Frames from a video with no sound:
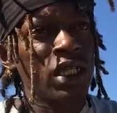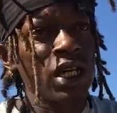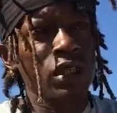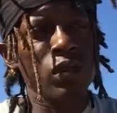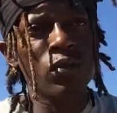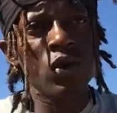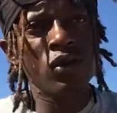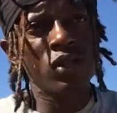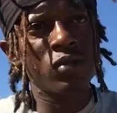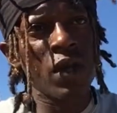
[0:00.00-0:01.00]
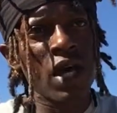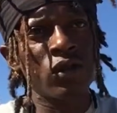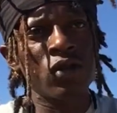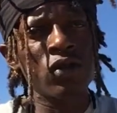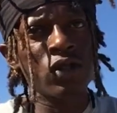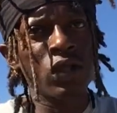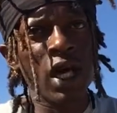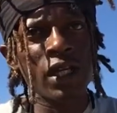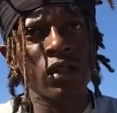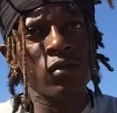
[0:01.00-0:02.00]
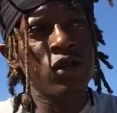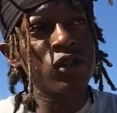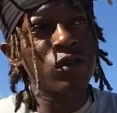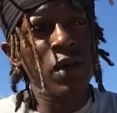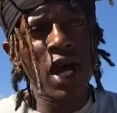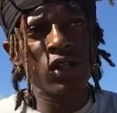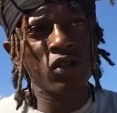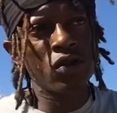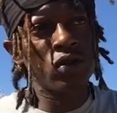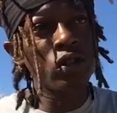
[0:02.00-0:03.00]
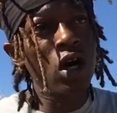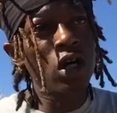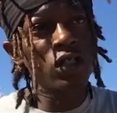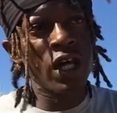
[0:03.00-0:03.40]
like the most those are like the most magical laws